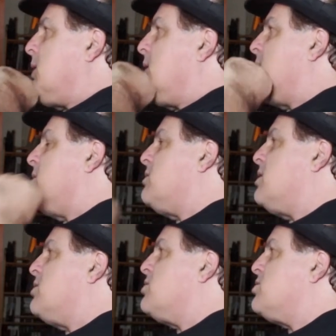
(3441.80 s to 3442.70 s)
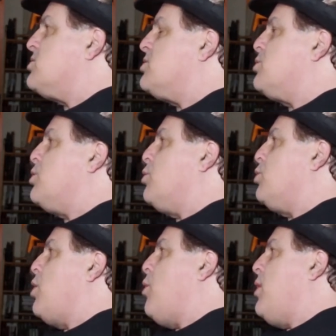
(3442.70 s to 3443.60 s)
And they're
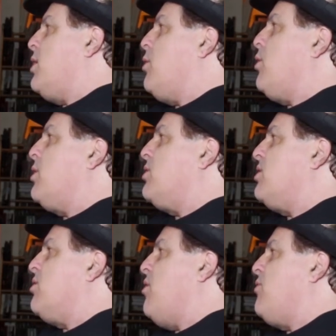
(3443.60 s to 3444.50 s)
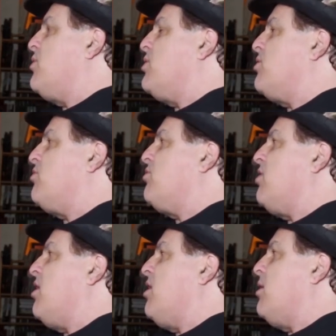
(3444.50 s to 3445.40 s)
lowering her in the over this
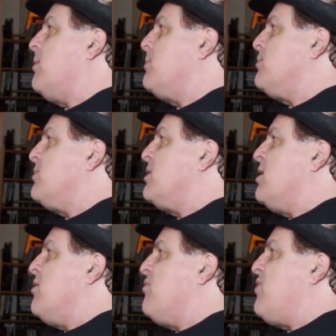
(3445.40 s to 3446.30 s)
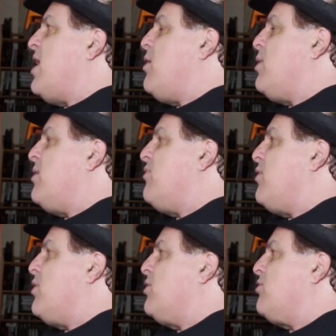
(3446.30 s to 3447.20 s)
fiery
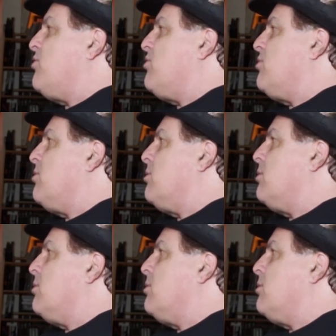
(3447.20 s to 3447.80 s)
furnace,